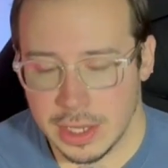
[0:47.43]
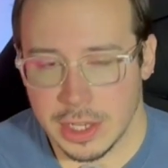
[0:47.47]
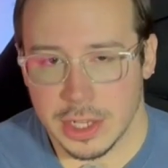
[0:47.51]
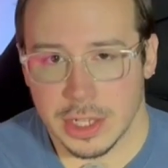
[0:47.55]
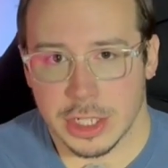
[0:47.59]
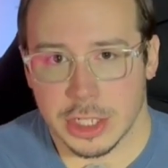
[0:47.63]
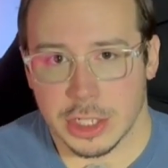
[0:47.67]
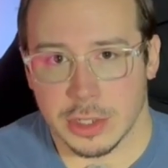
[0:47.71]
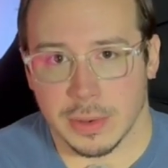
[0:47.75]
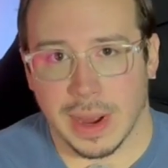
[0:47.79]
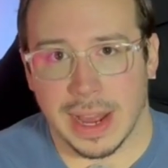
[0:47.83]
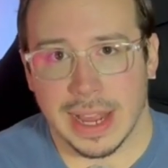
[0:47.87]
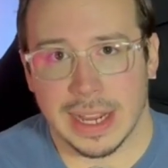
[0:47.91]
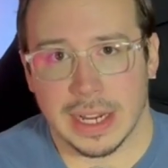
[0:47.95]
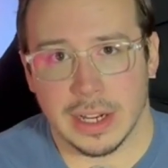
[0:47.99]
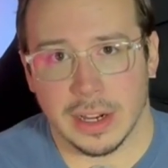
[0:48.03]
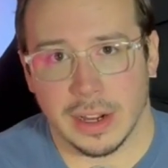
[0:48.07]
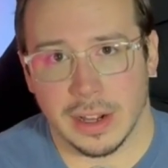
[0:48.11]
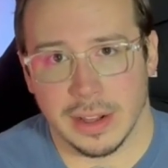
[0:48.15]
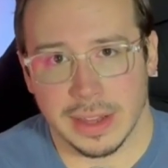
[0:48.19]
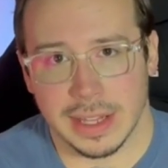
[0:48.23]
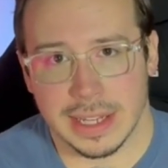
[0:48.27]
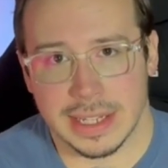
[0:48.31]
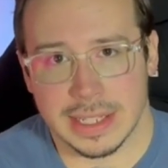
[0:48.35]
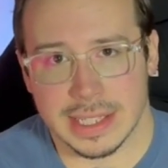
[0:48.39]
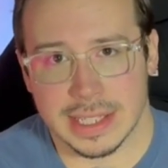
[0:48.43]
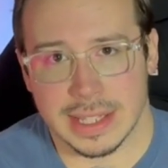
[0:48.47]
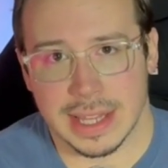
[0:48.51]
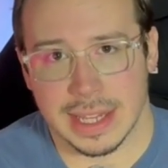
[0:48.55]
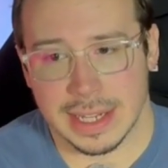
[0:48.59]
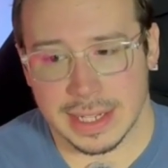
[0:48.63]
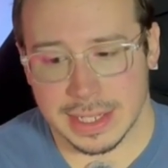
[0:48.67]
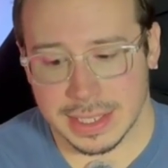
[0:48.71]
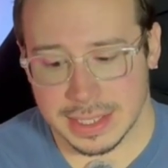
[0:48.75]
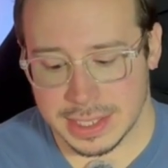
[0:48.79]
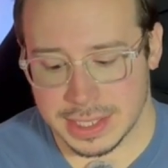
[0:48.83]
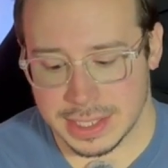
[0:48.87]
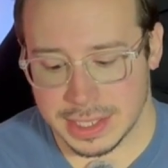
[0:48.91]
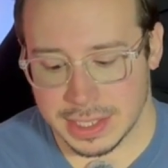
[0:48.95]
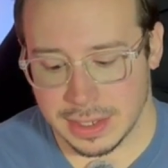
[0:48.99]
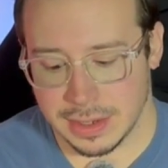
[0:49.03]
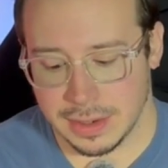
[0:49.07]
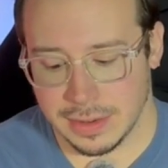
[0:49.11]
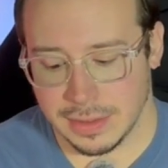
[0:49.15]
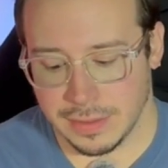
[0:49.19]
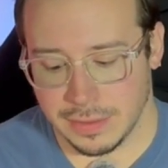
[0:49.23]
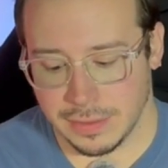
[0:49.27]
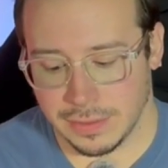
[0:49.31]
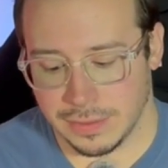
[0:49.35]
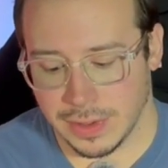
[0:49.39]
So I call these things
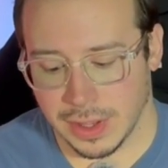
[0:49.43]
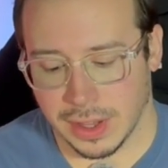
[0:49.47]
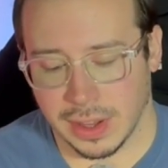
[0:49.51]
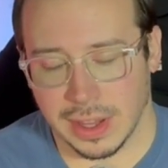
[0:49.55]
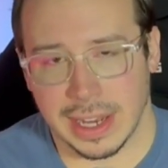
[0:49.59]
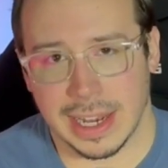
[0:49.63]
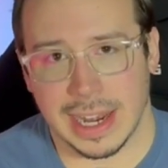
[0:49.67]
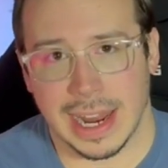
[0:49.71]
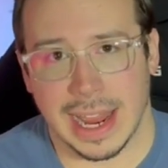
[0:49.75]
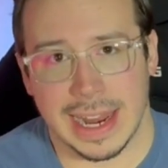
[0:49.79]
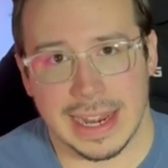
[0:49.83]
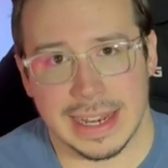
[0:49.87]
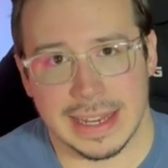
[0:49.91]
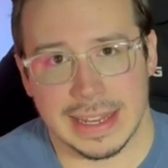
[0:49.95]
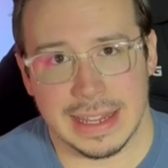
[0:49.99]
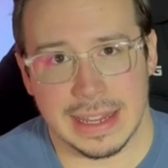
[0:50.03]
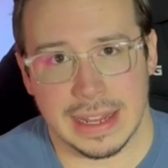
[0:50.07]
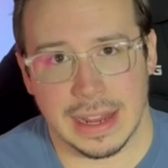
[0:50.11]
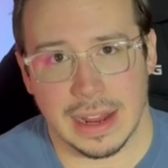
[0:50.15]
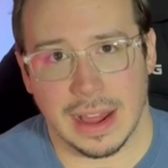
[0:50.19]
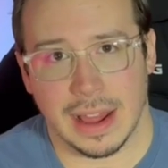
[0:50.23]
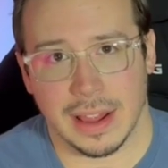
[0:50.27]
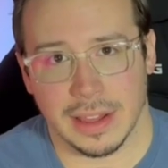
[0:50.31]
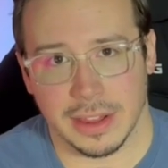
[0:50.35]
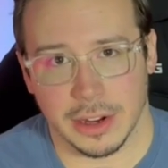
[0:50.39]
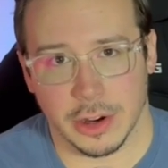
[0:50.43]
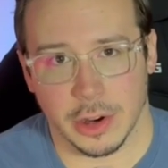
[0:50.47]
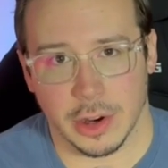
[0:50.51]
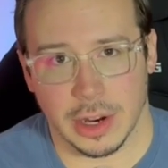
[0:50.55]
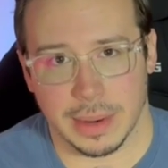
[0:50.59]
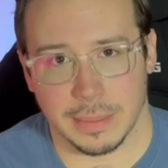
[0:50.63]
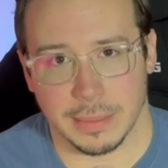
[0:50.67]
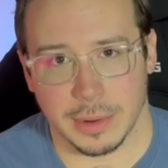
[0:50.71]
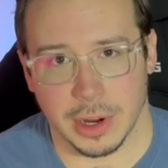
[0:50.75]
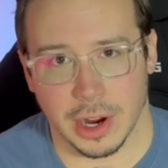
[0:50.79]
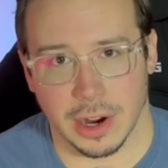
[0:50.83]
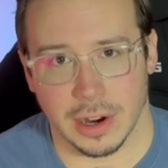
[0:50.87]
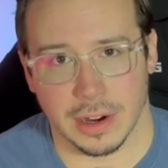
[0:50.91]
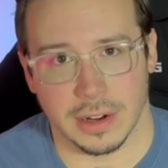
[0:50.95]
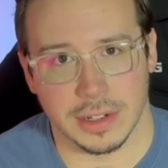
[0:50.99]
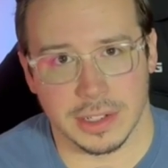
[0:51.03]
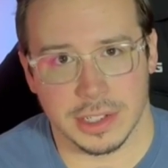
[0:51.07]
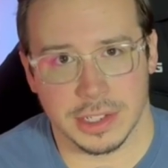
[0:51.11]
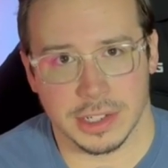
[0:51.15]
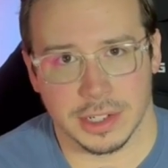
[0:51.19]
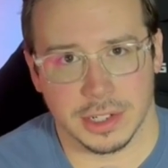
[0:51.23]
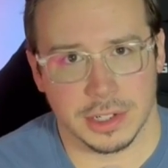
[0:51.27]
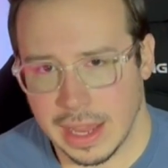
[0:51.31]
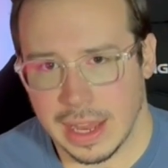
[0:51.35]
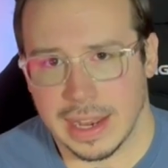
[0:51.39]
villain ID hologram
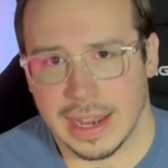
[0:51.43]
cards.